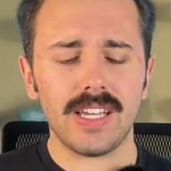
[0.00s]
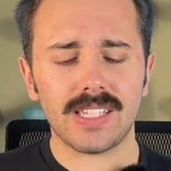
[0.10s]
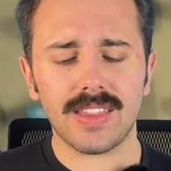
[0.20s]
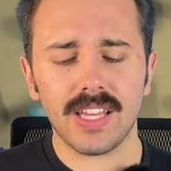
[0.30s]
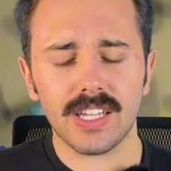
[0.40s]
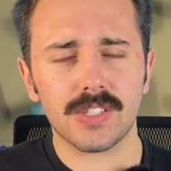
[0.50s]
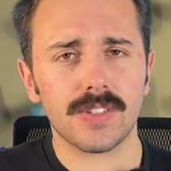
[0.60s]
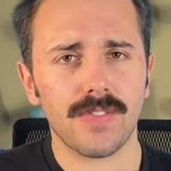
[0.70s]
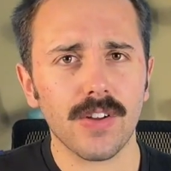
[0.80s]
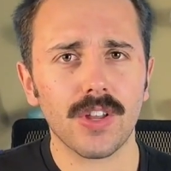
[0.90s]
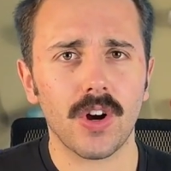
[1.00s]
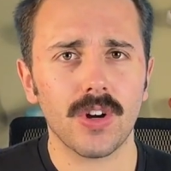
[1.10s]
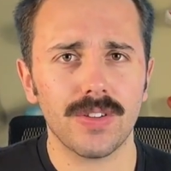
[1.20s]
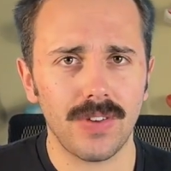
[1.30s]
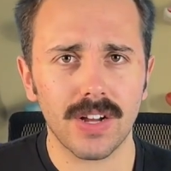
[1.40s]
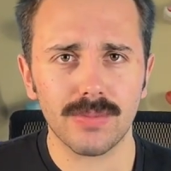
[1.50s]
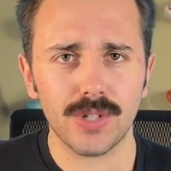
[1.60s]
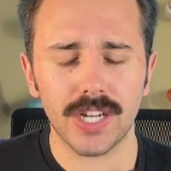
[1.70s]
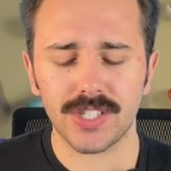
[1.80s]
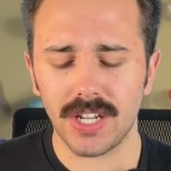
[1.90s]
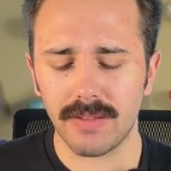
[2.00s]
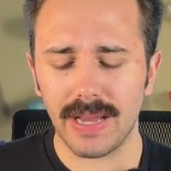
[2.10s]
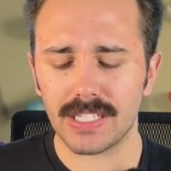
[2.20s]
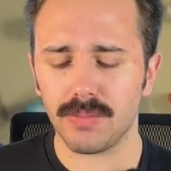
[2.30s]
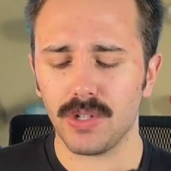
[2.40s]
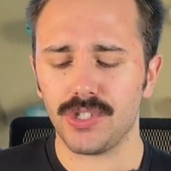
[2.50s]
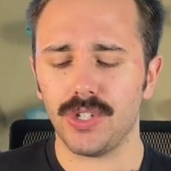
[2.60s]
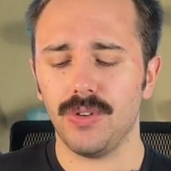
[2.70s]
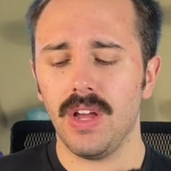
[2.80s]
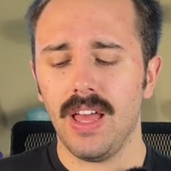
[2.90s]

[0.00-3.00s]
I think it's fairly hard to fuck up traction on a basketball shoe.